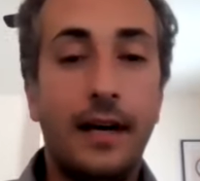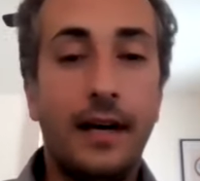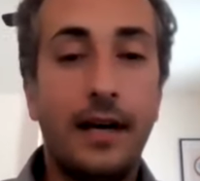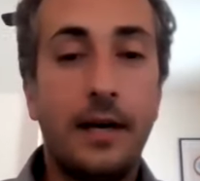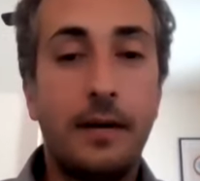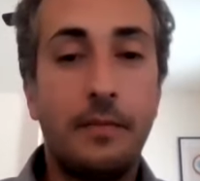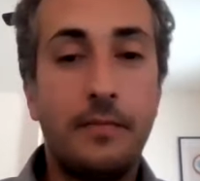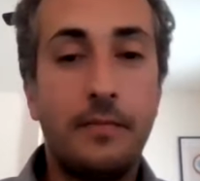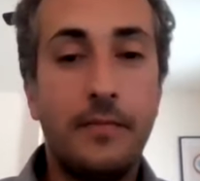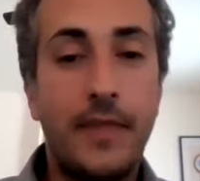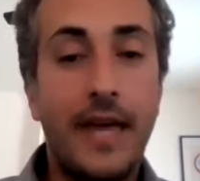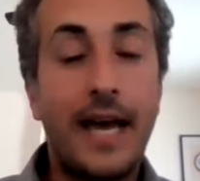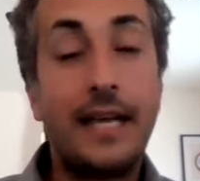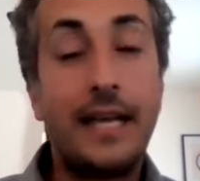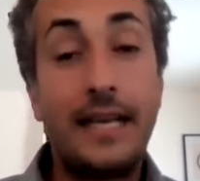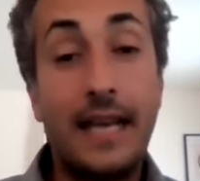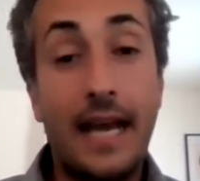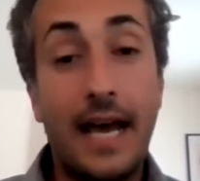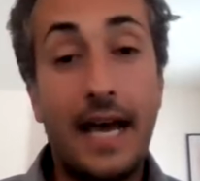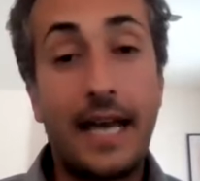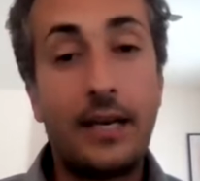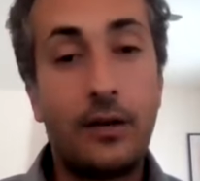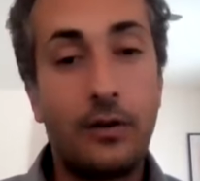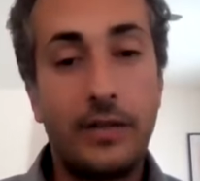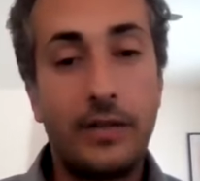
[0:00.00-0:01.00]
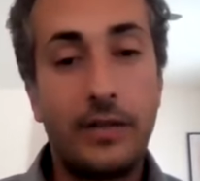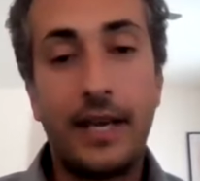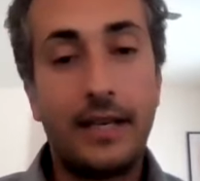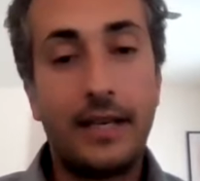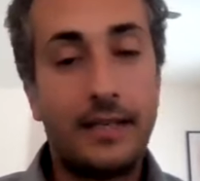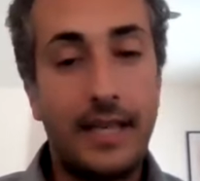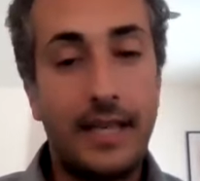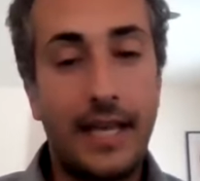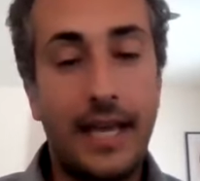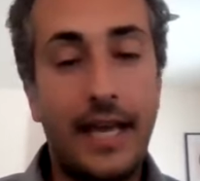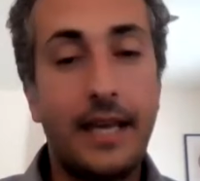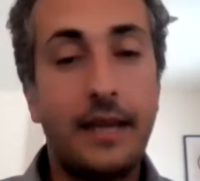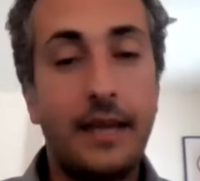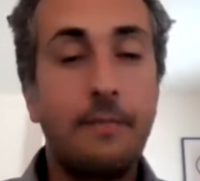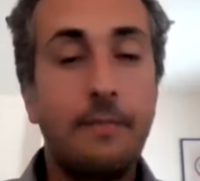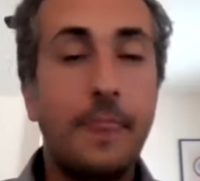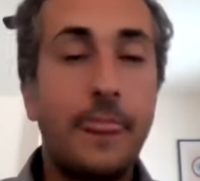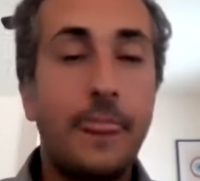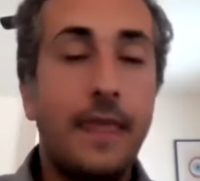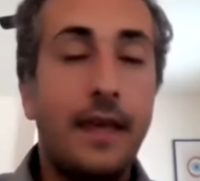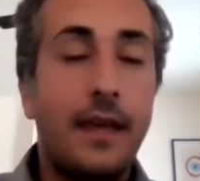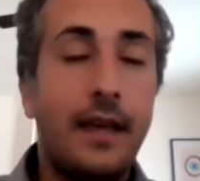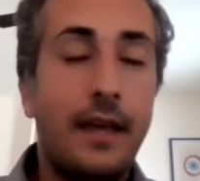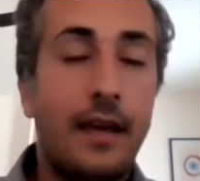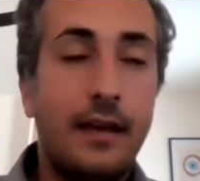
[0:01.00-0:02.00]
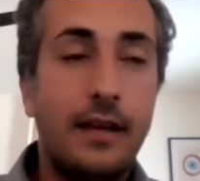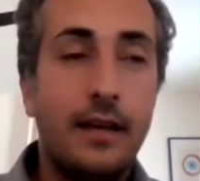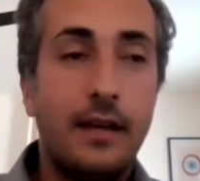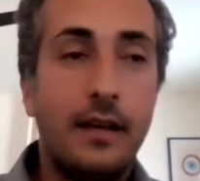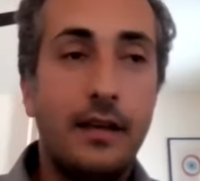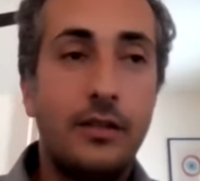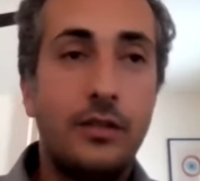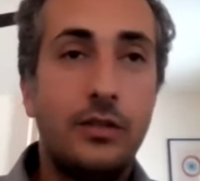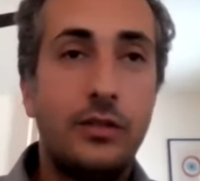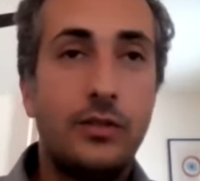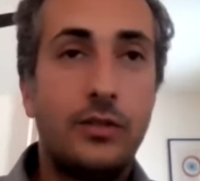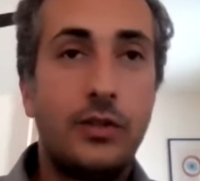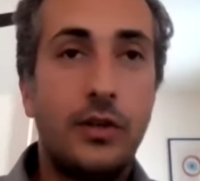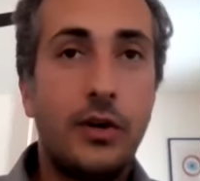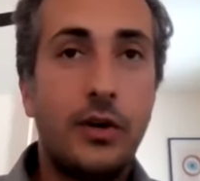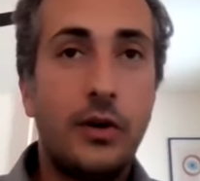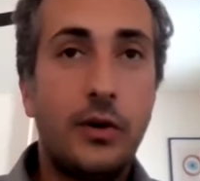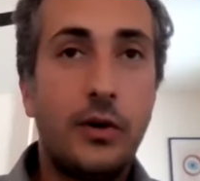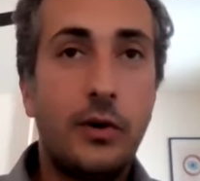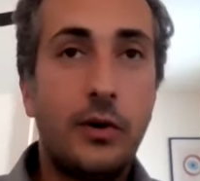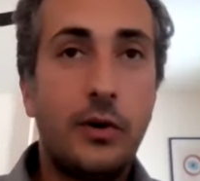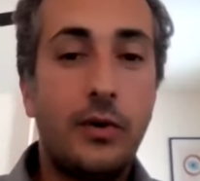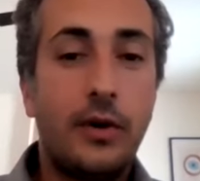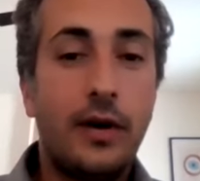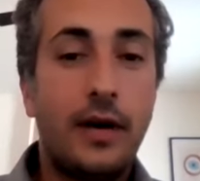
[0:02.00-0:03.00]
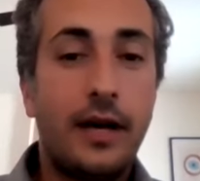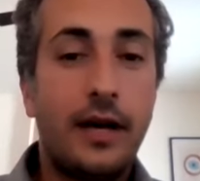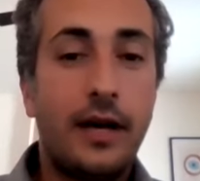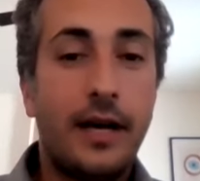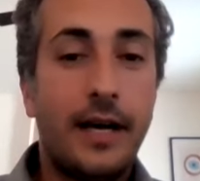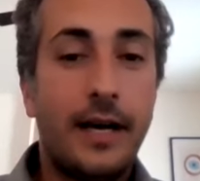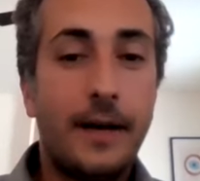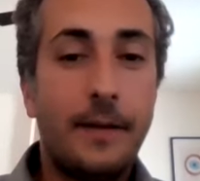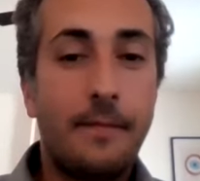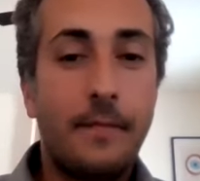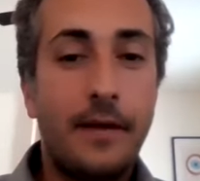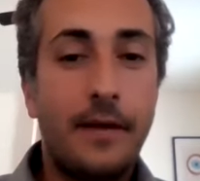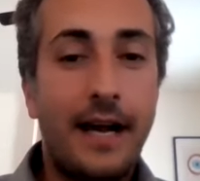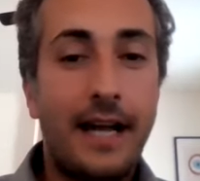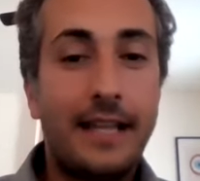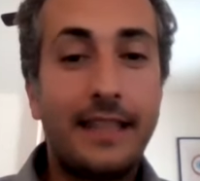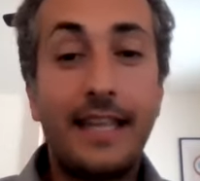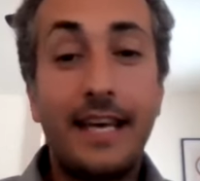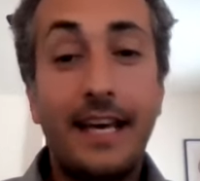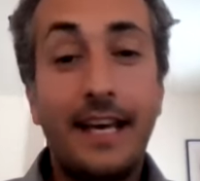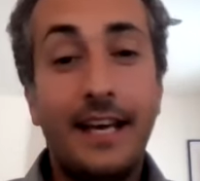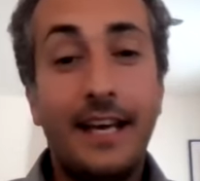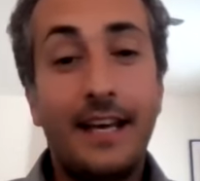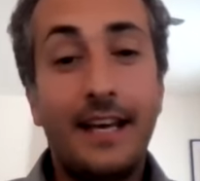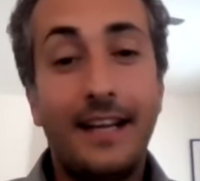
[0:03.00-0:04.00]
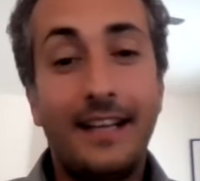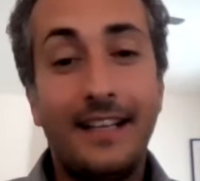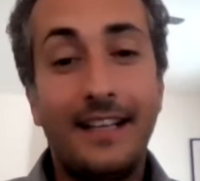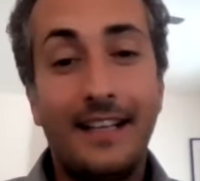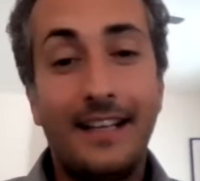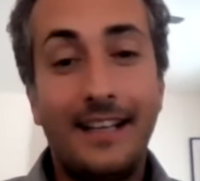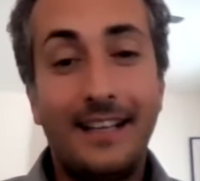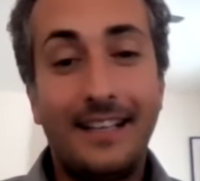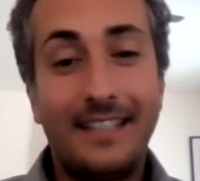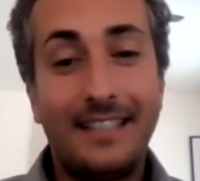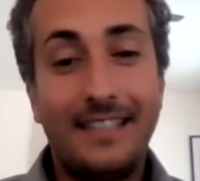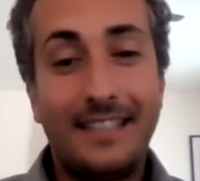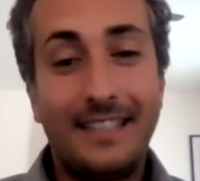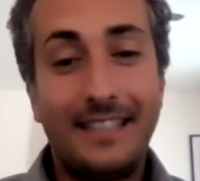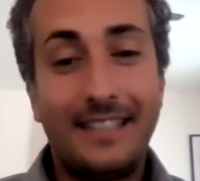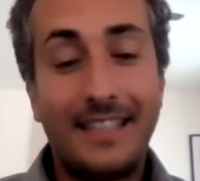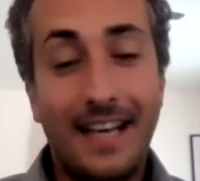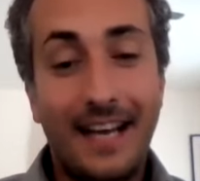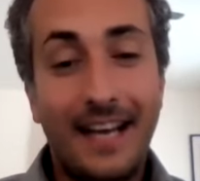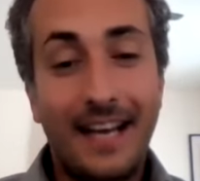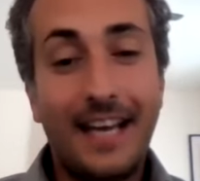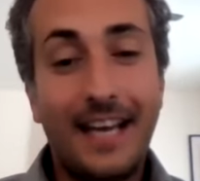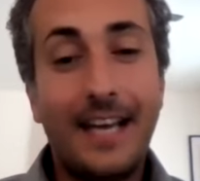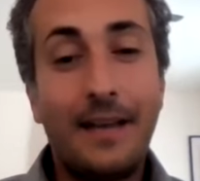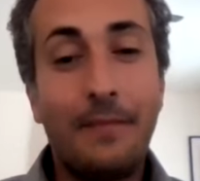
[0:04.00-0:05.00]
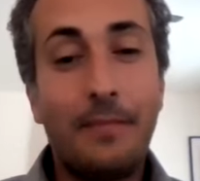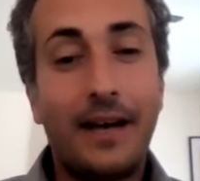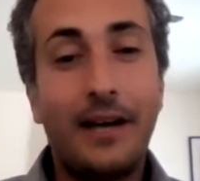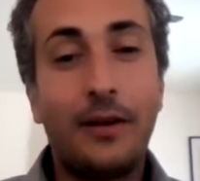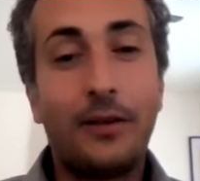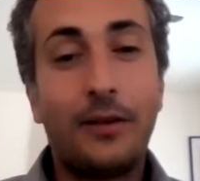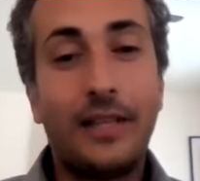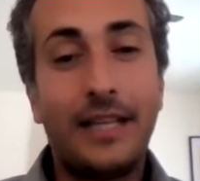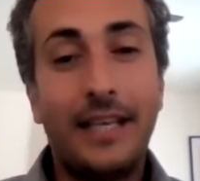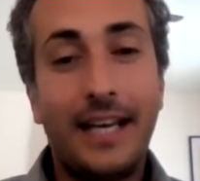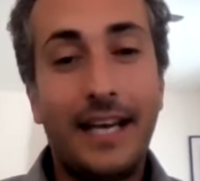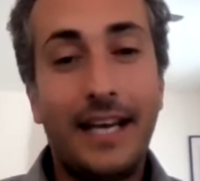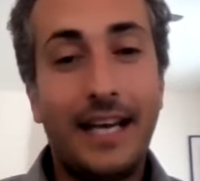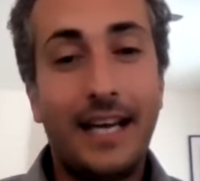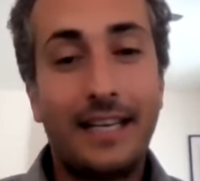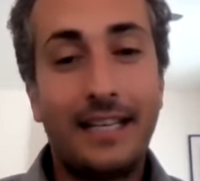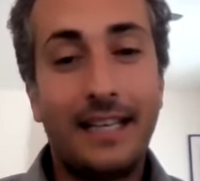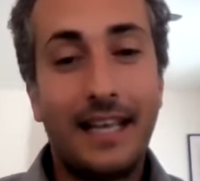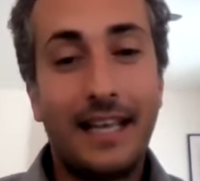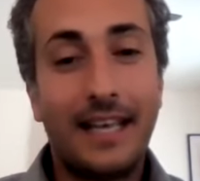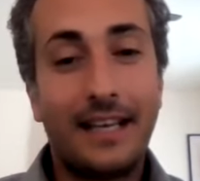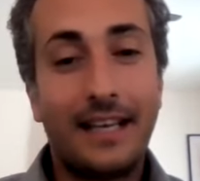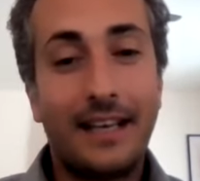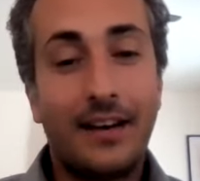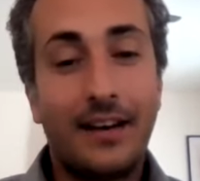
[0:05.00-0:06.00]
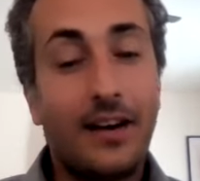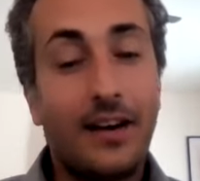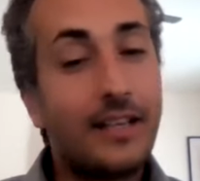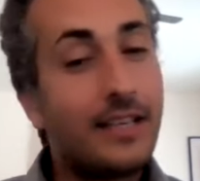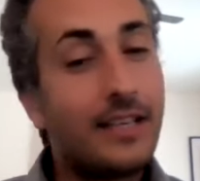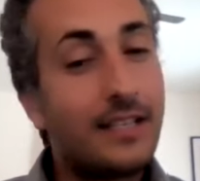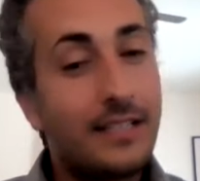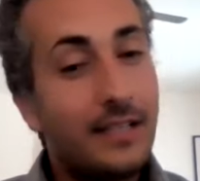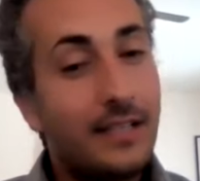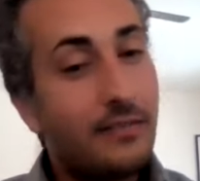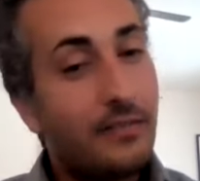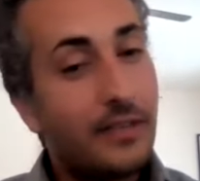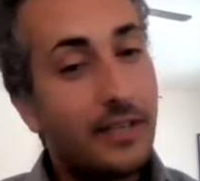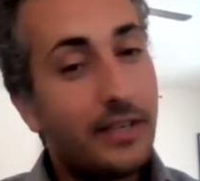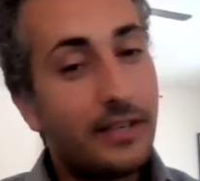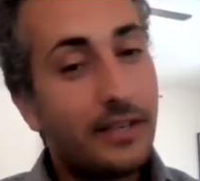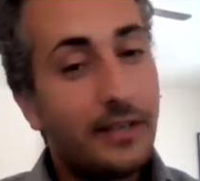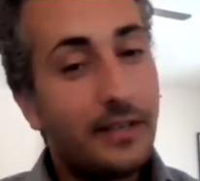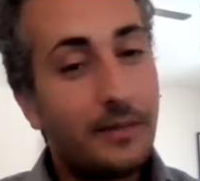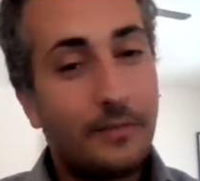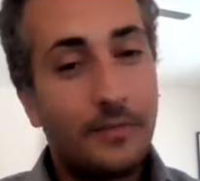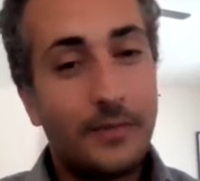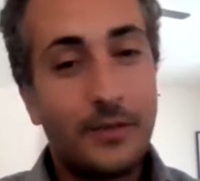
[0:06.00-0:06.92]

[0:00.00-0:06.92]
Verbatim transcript: um, that night or that day. So um, at that time, I only had like a Honda Civic.